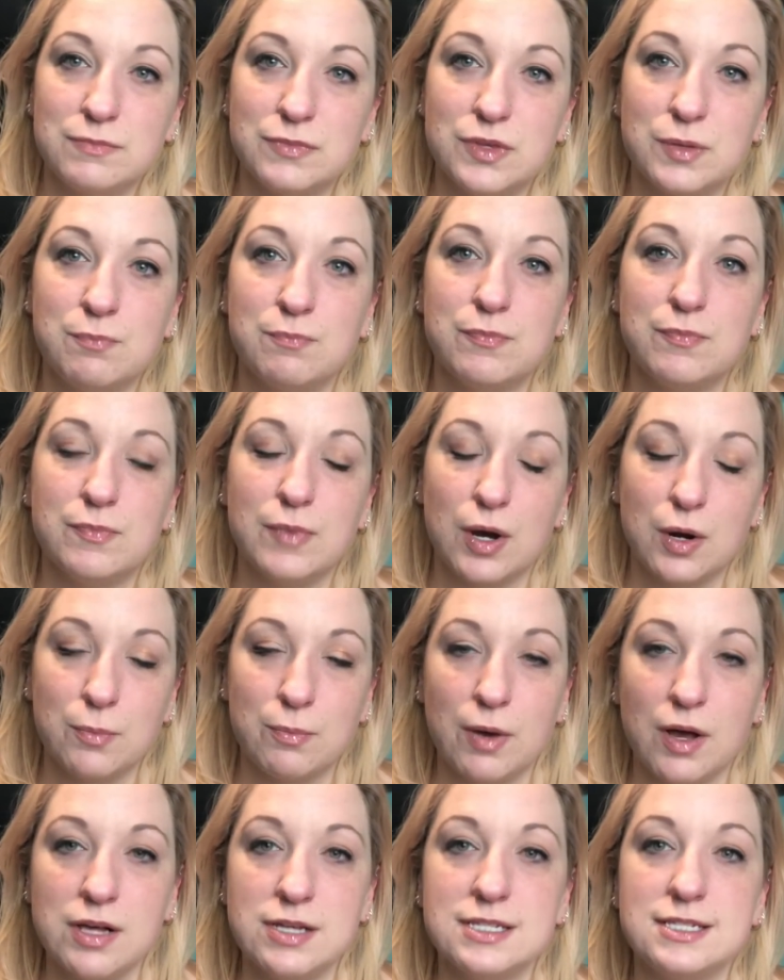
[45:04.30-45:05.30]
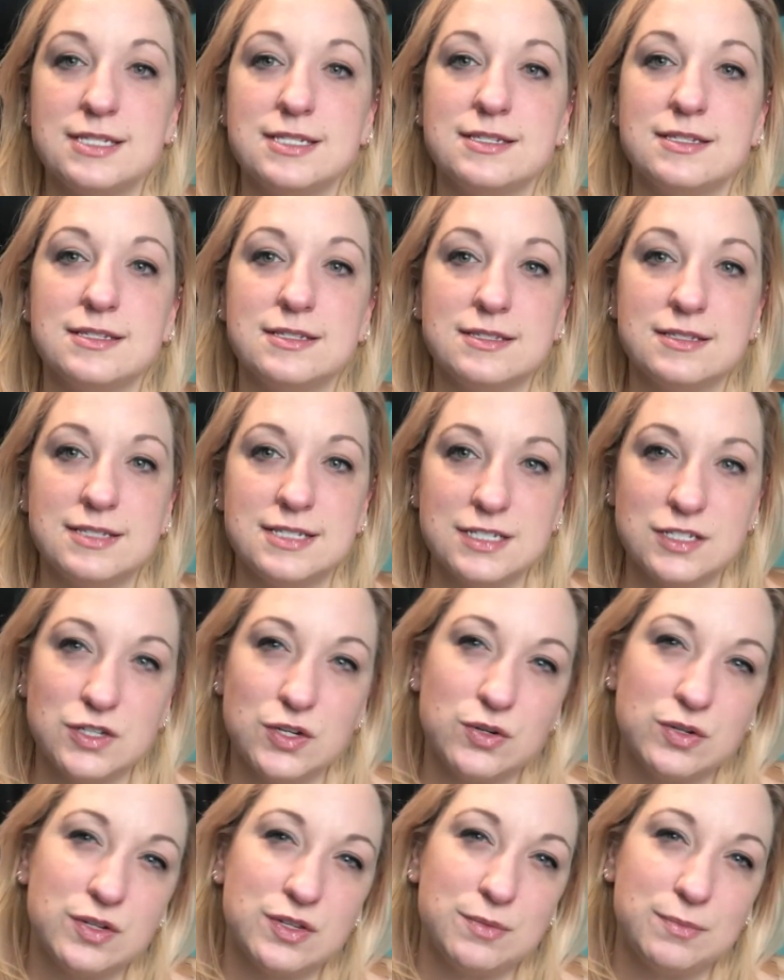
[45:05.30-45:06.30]
the our boss didn't go
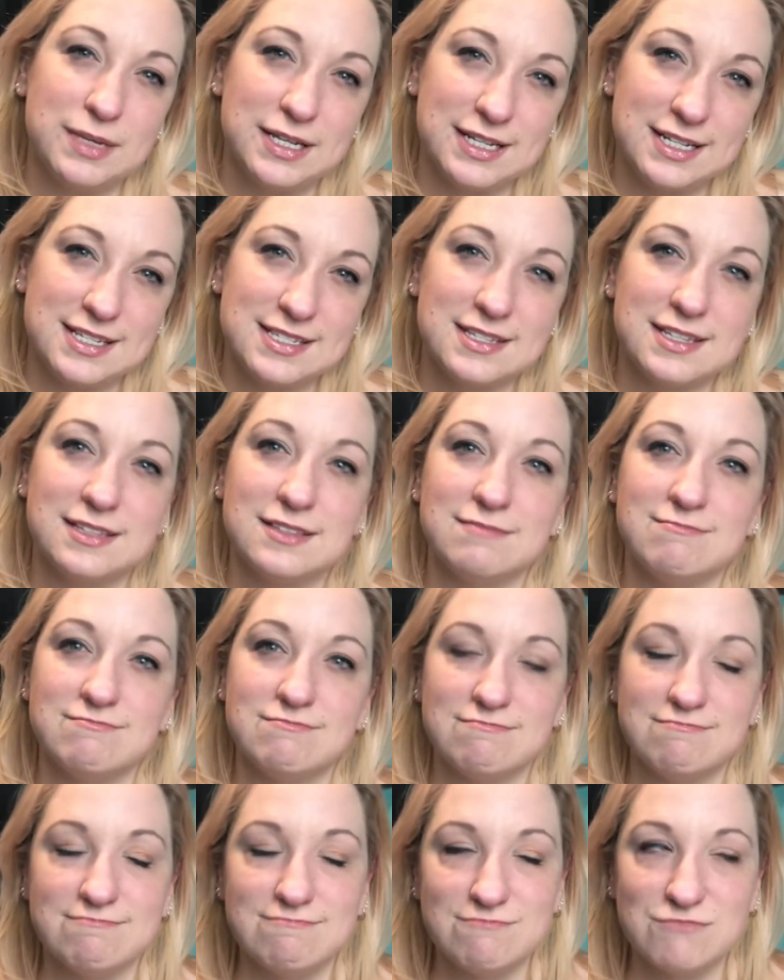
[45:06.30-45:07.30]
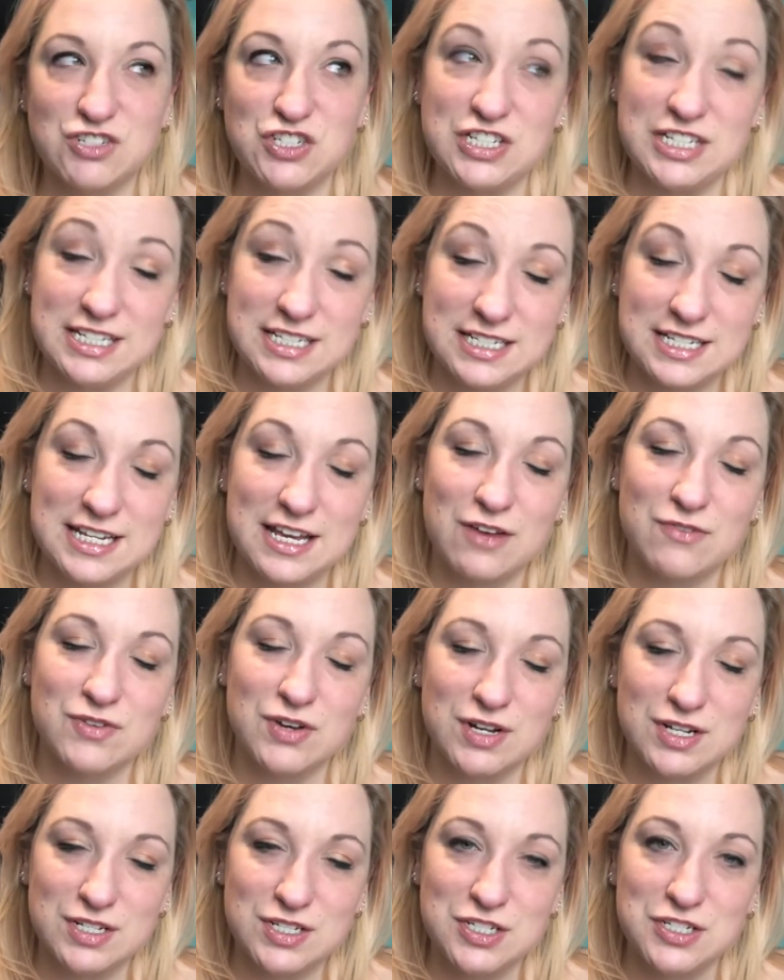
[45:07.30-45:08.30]
to the meetings that she needed to have
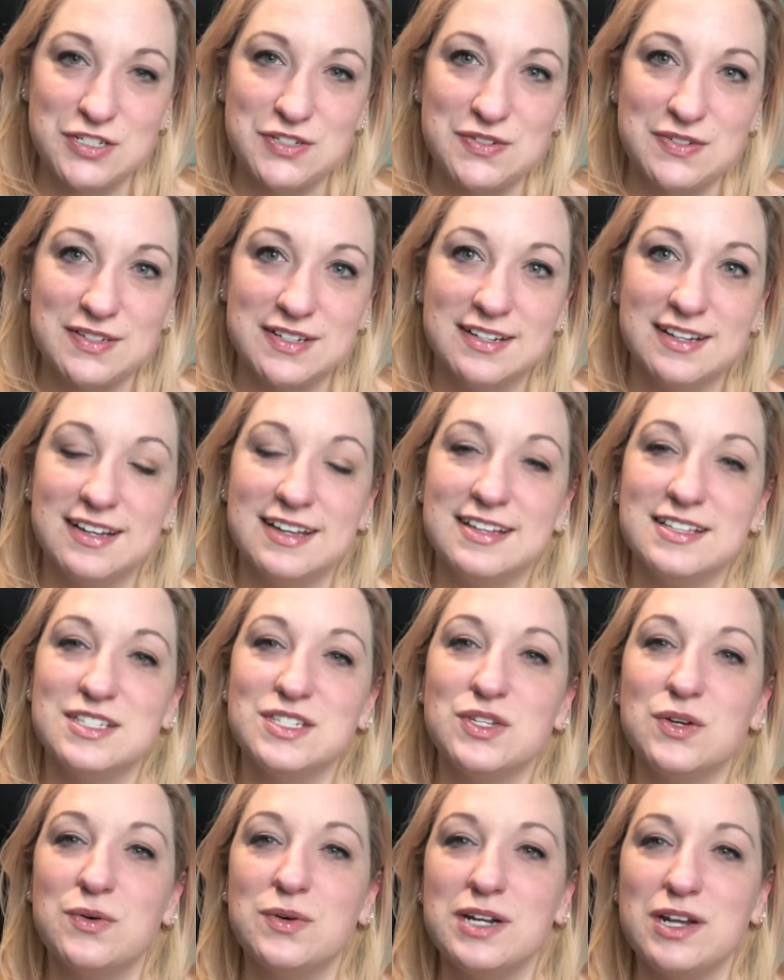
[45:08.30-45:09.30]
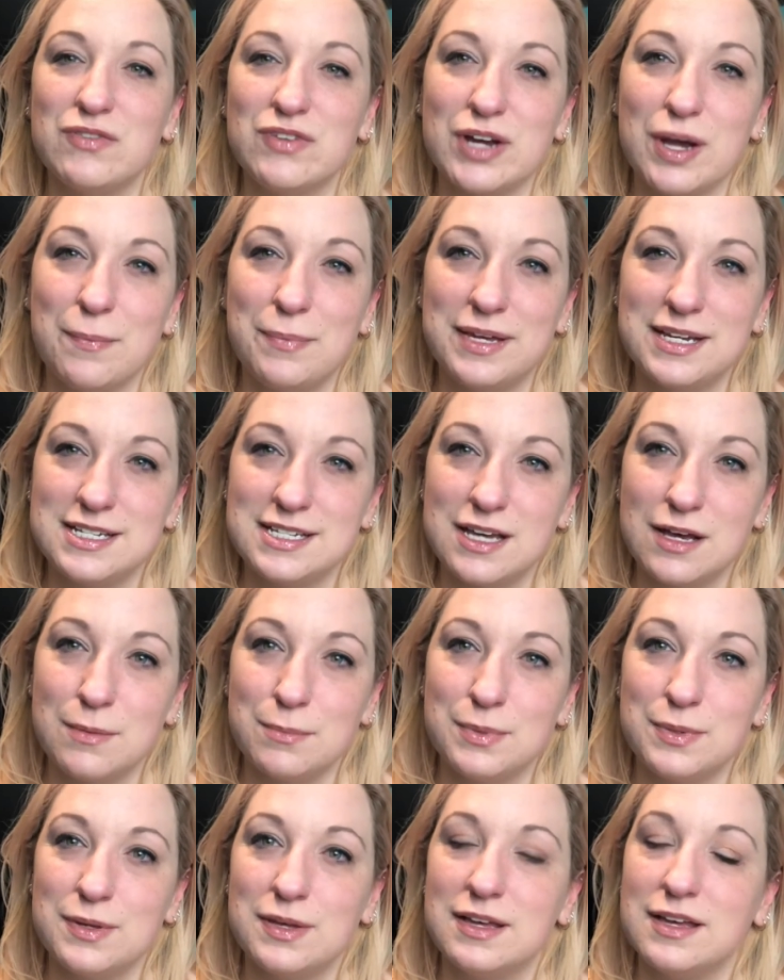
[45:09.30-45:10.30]
gone to, so it never got picked up,
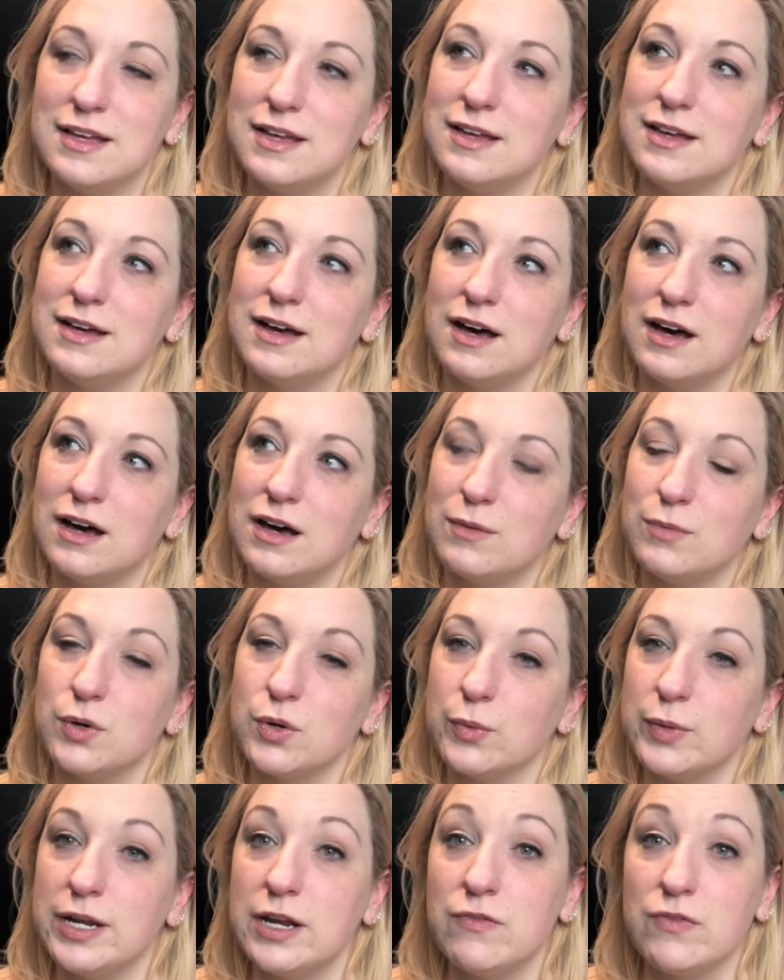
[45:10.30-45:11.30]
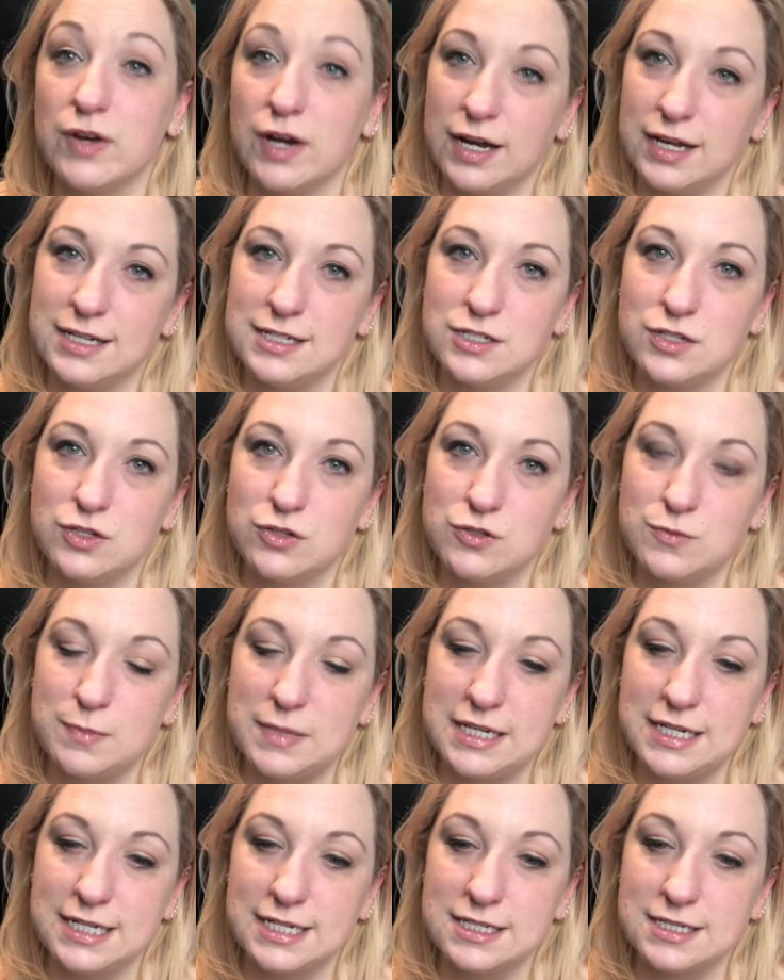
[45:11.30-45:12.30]
um, or we never got into those
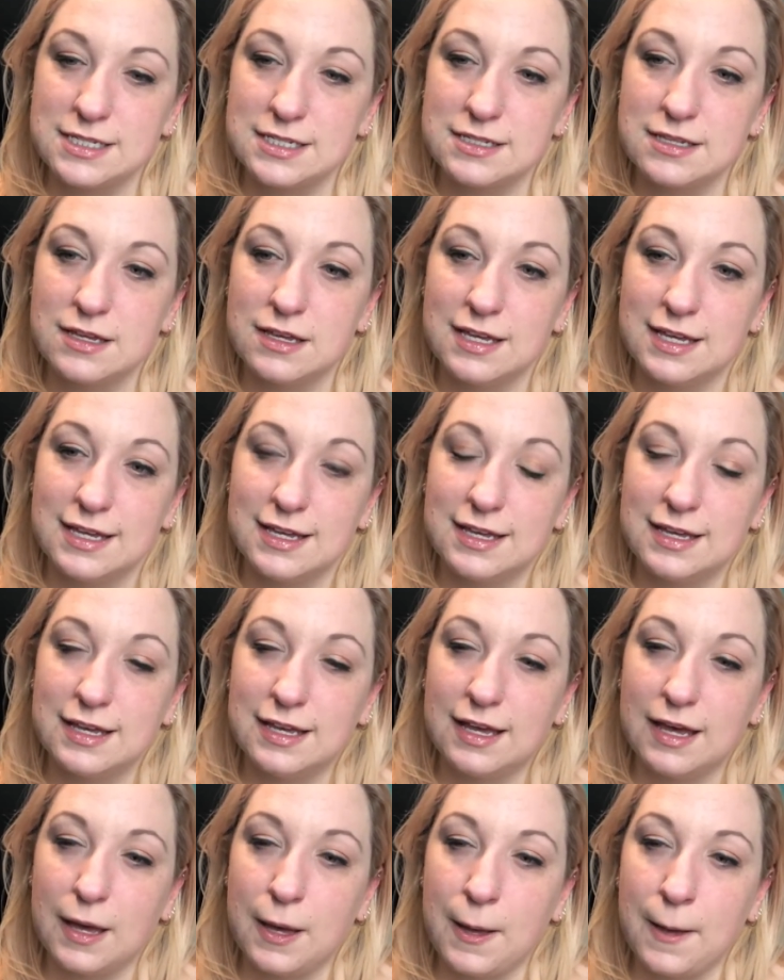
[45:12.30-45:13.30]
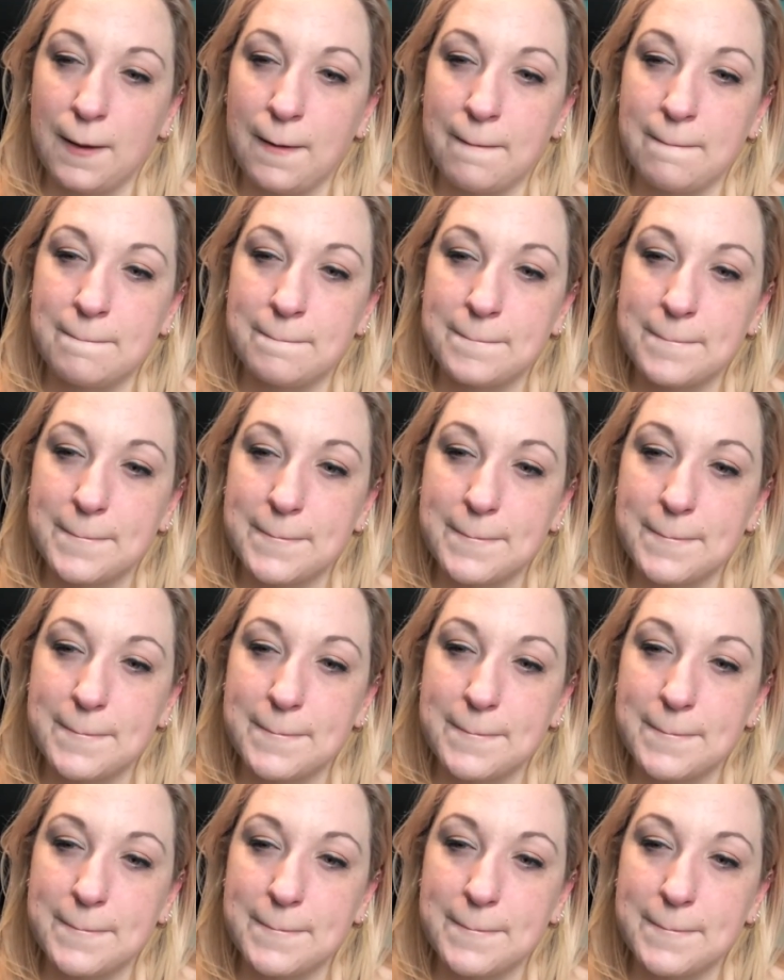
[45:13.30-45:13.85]
meetings. Um,